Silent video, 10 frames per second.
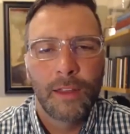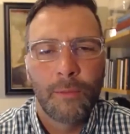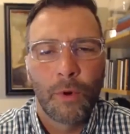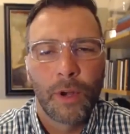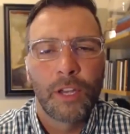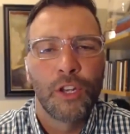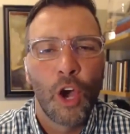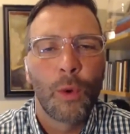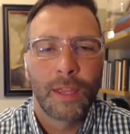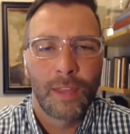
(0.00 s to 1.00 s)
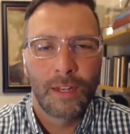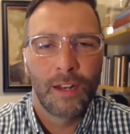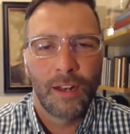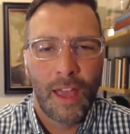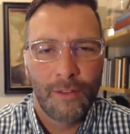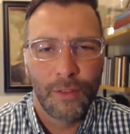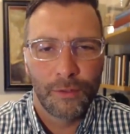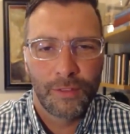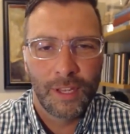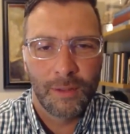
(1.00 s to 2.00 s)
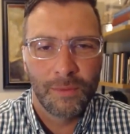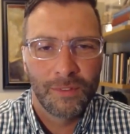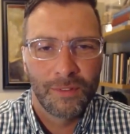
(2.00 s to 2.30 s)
them or knowing they didn't have those themes.